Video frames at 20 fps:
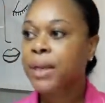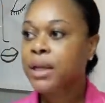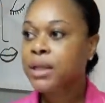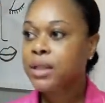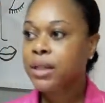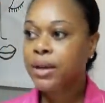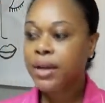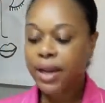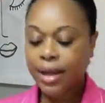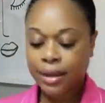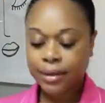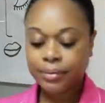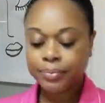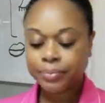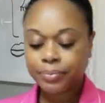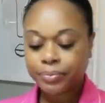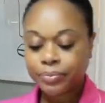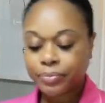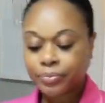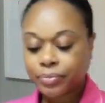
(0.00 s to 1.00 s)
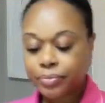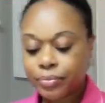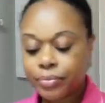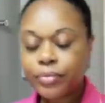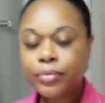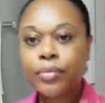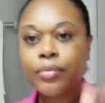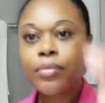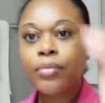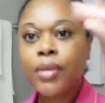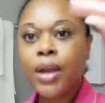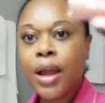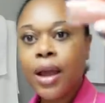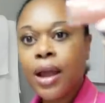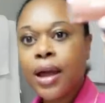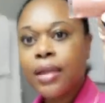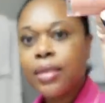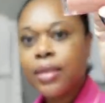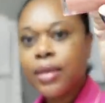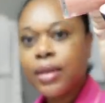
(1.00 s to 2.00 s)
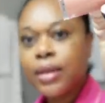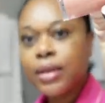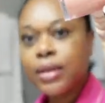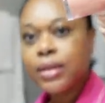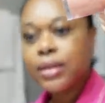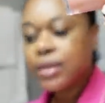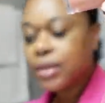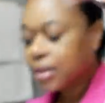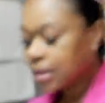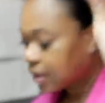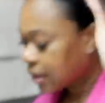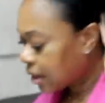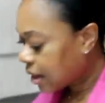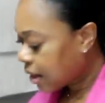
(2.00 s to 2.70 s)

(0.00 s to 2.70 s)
So yeah, I got this.